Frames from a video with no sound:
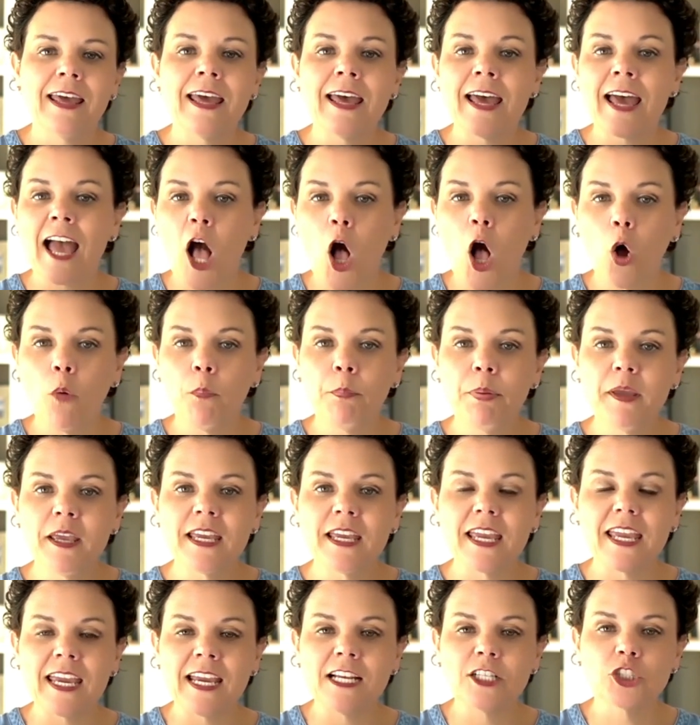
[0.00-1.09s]
helping
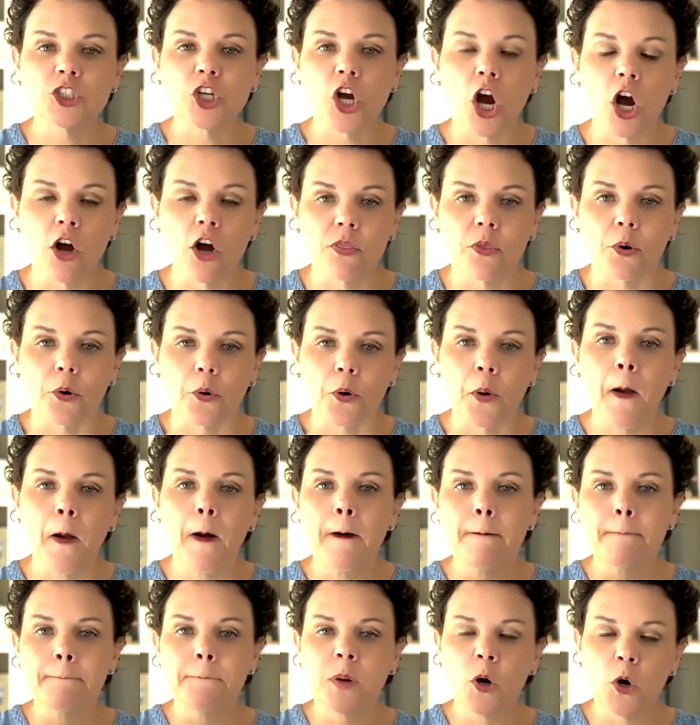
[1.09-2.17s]
each other,
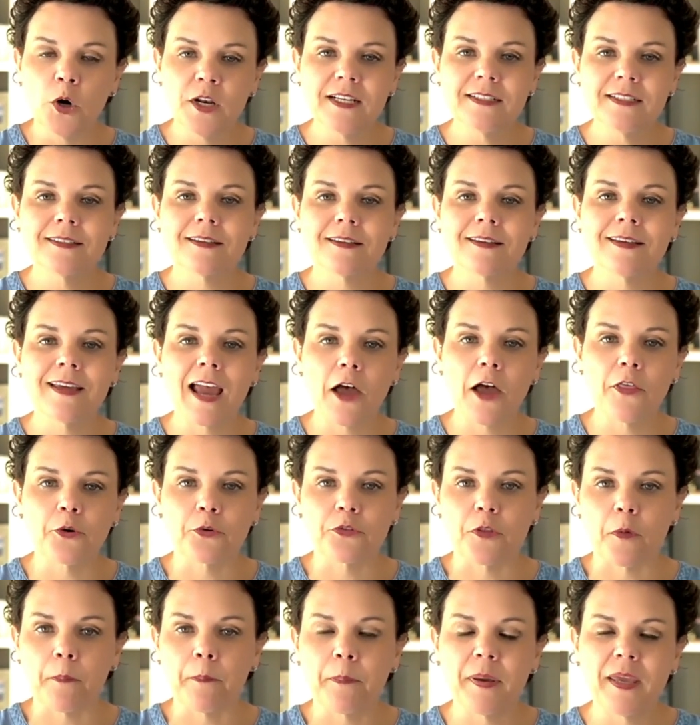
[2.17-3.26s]
putting together
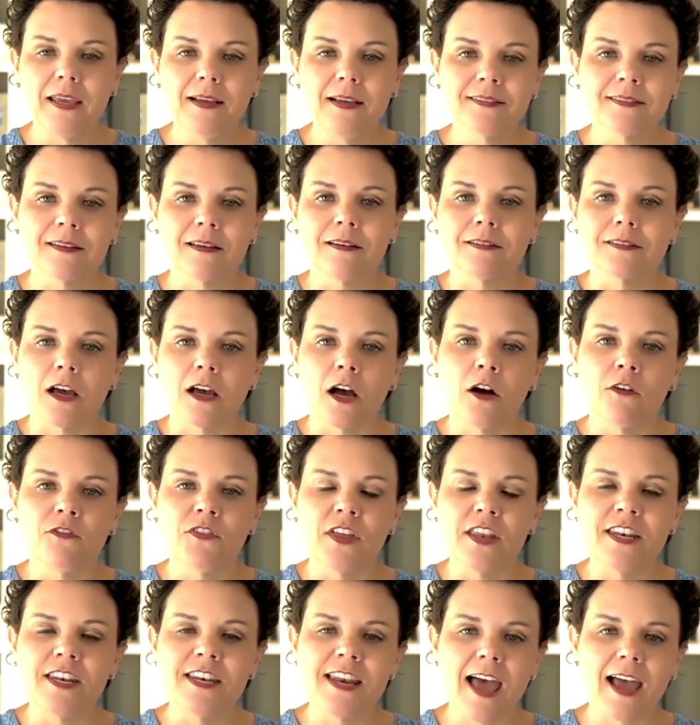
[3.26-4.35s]
the pieces of the
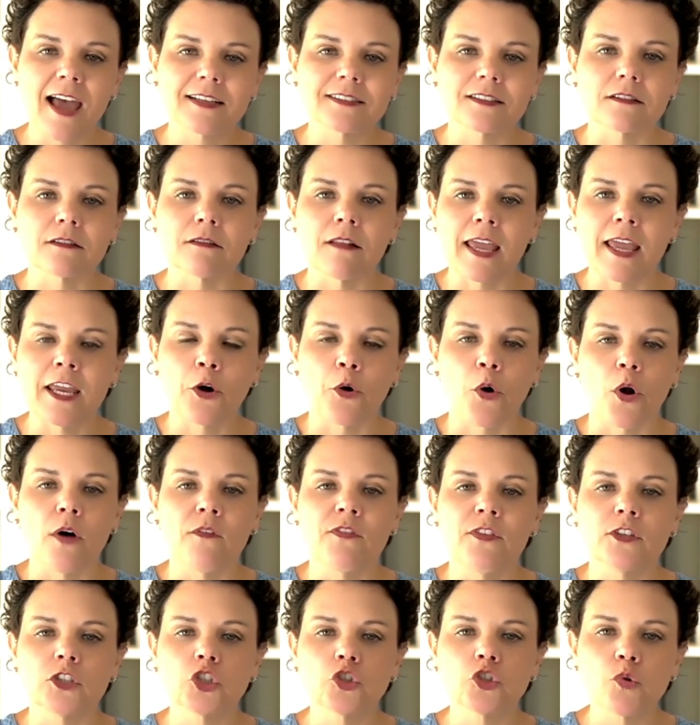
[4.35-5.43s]
next layer of
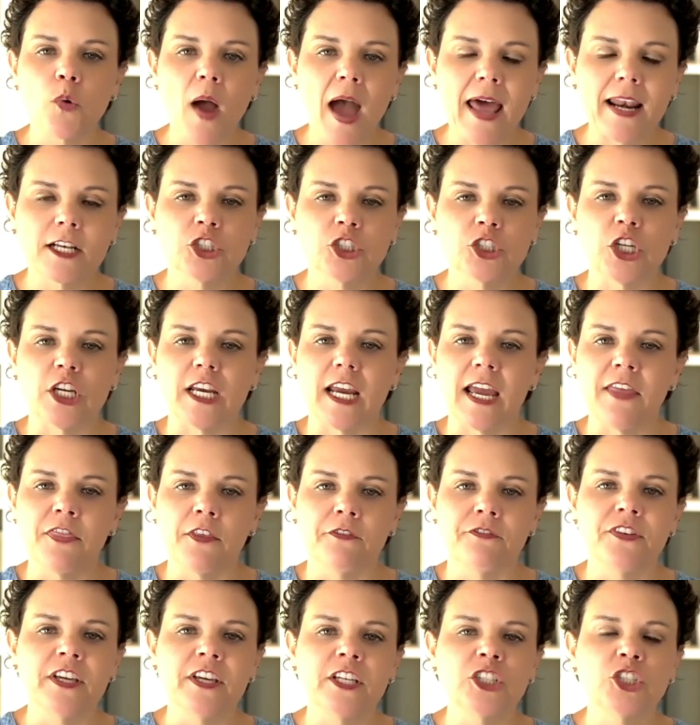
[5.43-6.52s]
the strategy and the
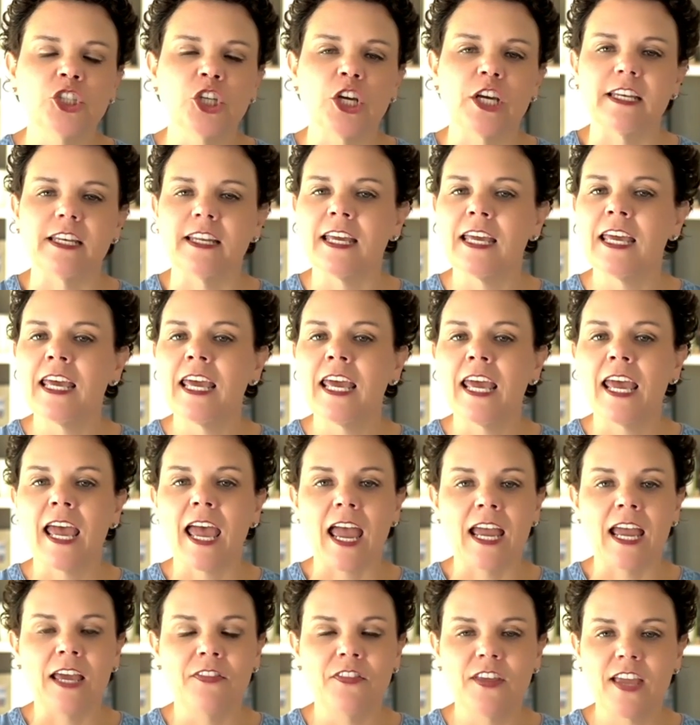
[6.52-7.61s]
vision
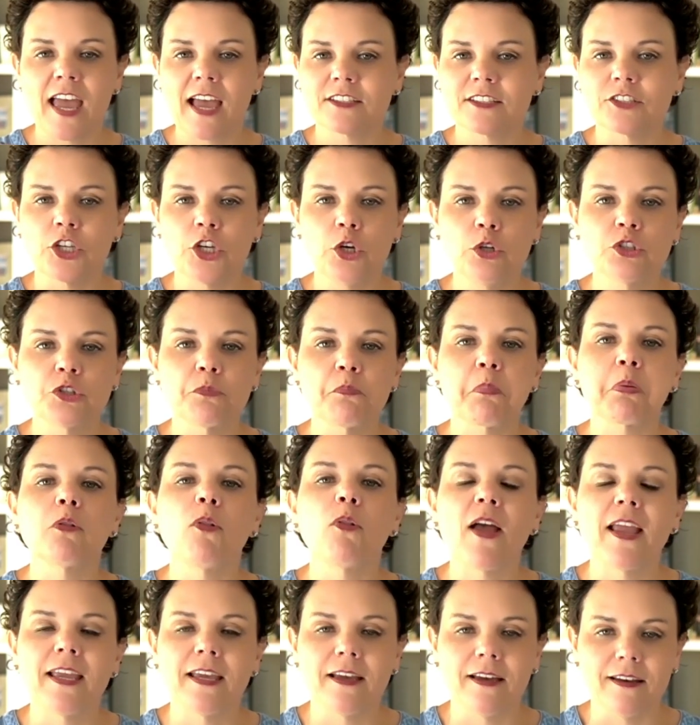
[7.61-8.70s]
and the execution
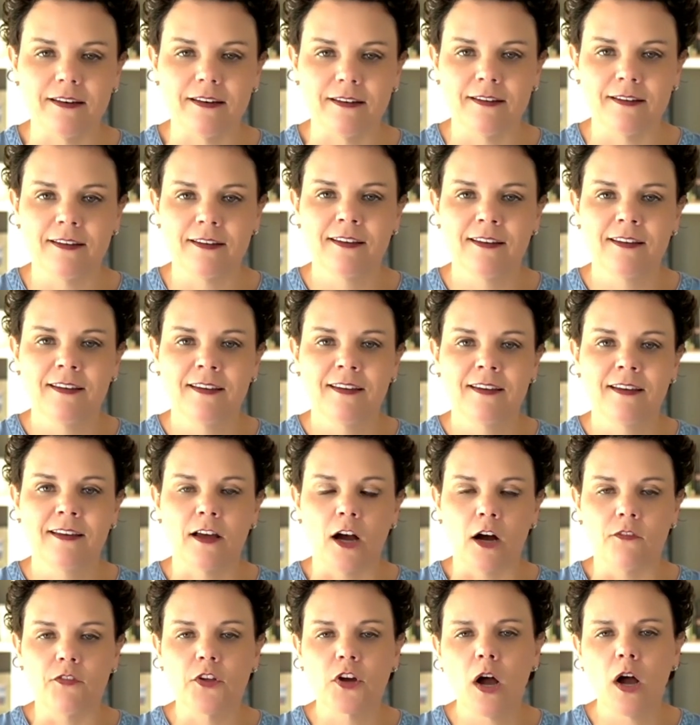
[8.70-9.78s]
plan
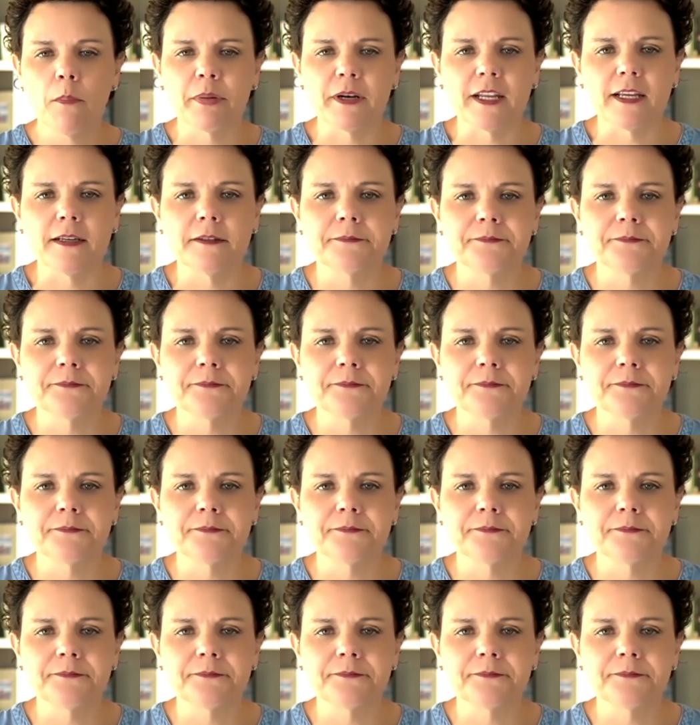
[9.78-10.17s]
of the company.